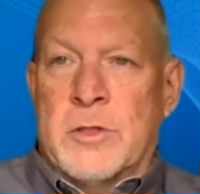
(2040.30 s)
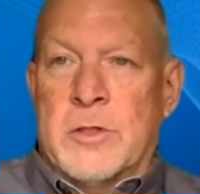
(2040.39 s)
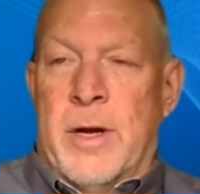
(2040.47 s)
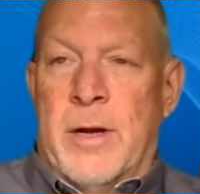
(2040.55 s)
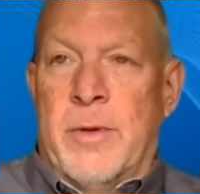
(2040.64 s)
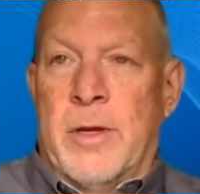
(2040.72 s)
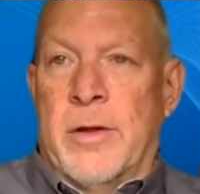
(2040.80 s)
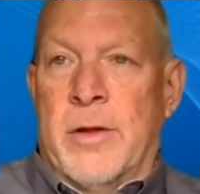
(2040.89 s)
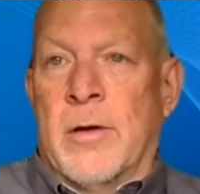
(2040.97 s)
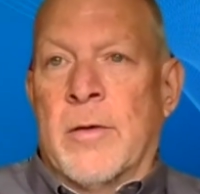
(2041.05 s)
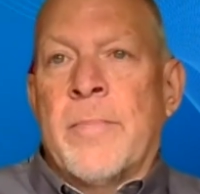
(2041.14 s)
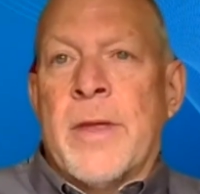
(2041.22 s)
however many
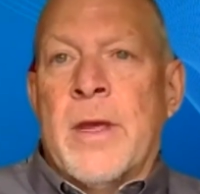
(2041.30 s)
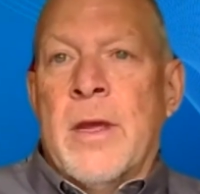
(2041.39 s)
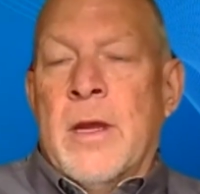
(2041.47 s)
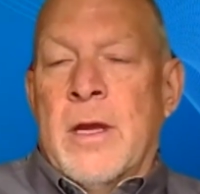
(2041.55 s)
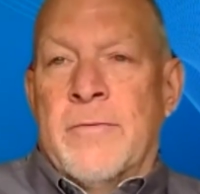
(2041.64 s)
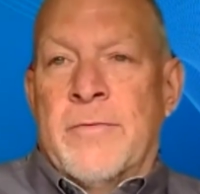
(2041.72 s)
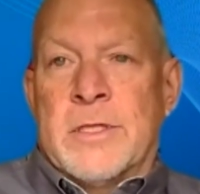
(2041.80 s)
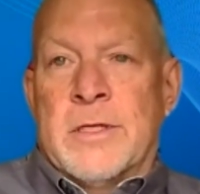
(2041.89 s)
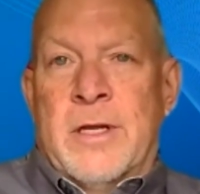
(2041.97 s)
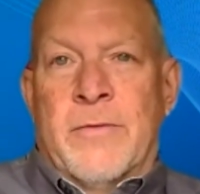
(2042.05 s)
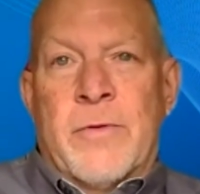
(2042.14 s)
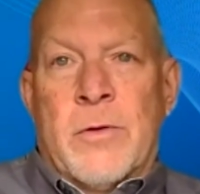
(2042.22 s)
units might be there.
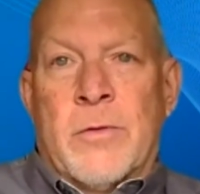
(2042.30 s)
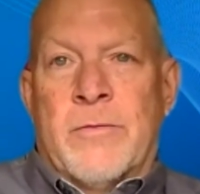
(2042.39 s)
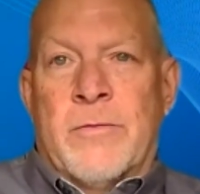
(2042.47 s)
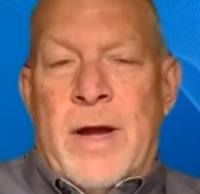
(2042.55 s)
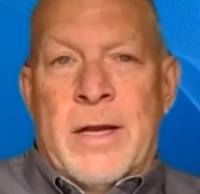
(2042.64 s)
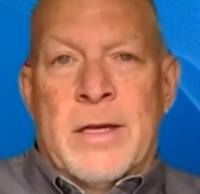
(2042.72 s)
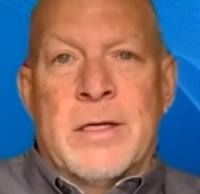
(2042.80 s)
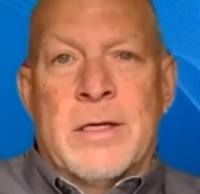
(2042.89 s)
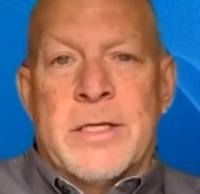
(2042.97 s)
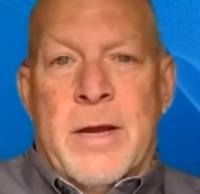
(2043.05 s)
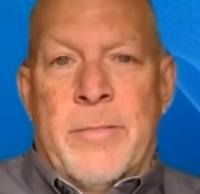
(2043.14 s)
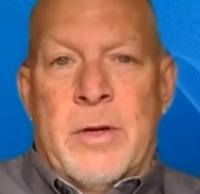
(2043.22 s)
If it's a
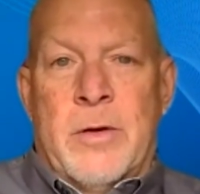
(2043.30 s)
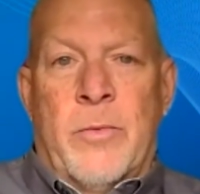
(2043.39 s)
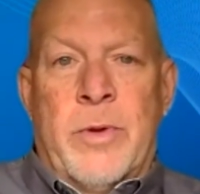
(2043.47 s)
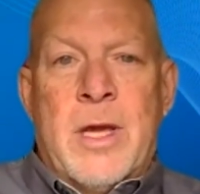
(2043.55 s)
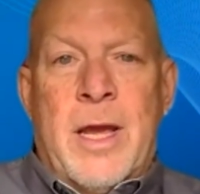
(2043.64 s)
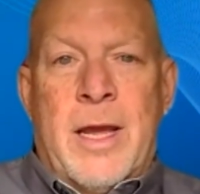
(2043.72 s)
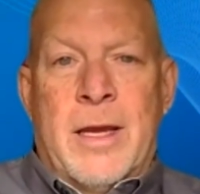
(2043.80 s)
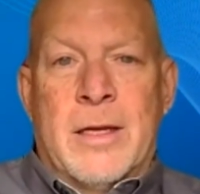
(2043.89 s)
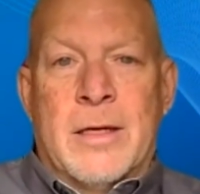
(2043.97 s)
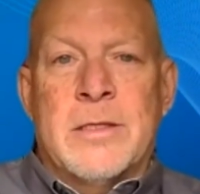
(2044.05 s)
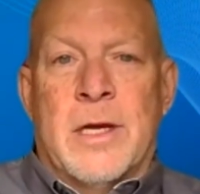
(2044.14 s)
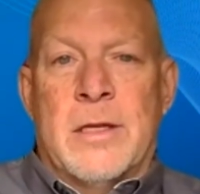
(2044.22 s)
difficult to find
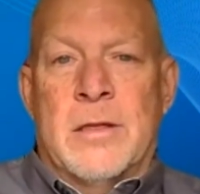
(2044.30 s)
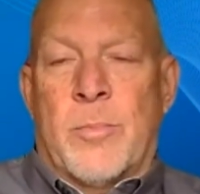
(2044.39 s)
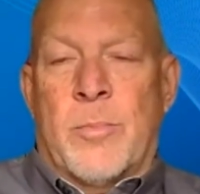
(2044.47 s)
contaminant, we